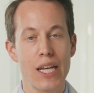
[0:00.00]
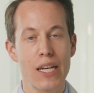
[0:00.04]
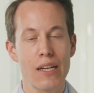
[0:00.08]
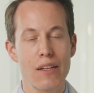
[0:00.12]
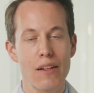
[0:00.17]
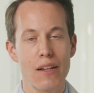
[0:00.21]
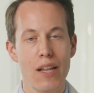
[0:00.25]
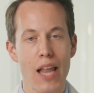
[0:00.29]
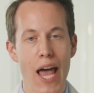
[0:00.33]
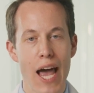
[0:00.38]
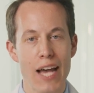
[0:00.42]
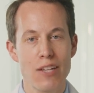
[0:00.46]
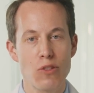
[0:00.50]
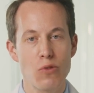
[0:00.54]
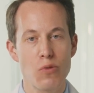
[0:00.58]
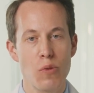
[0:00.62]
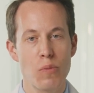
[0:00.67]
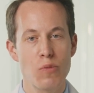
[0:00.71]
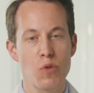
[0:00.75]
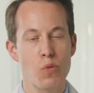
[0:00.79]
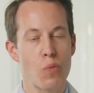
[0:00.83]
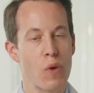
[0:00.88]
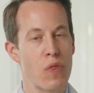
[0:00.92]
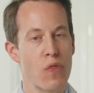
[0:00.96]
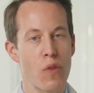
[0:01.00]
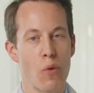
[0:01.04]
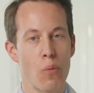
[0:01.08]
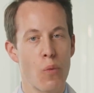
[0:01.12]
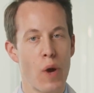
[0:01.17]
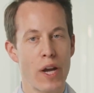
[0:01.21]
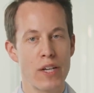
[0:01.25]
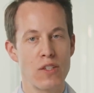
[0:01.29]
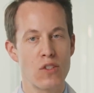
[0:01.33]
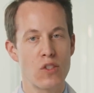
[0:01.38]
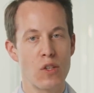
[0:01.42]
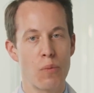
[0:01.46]
in classrooms with the
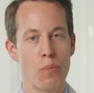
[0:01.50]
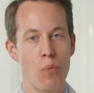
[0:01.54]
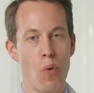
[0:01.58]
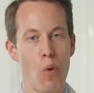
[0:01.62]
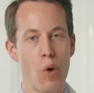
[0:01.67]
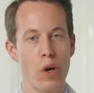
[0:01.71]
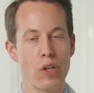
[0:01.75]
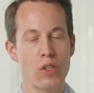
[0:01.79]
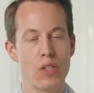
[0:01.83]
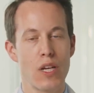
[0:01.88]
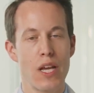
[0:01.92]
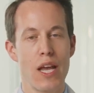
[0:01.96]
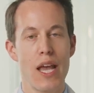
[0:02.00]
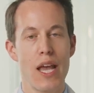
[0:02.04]
right support.